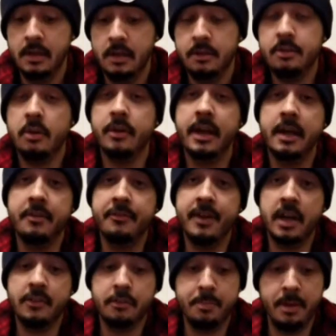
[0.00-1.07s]
So again,
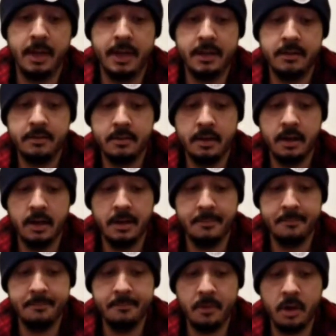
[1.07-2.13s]
thanks for playing. I
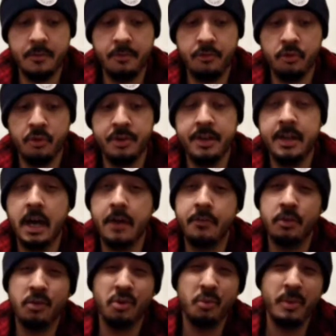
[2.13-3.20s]
hope you enjoyed it. Have
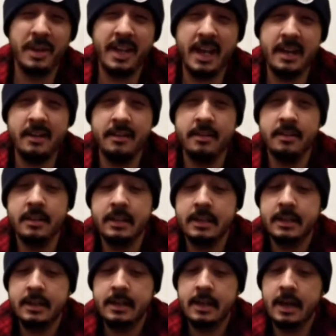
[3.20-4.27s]
a good weekend.
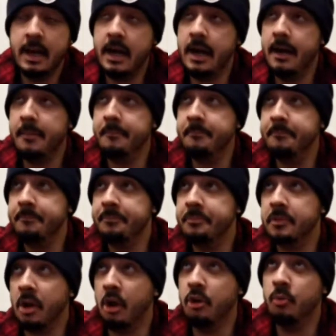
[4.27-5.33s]
Hope
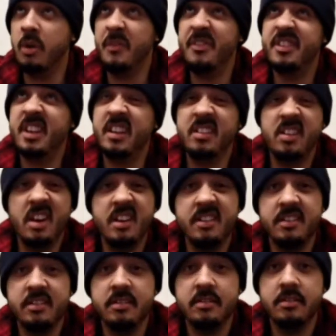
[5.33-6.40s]
the weather stays
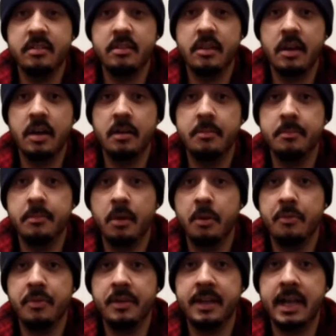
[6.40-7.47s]
nice.
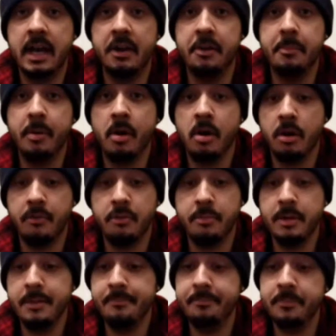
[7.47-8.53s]
Hopefully get out of the park for a
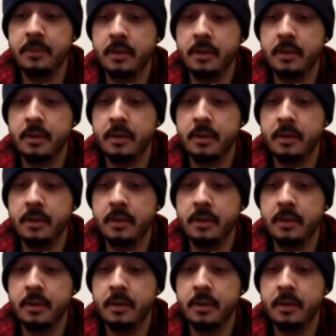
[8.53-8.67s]
bit.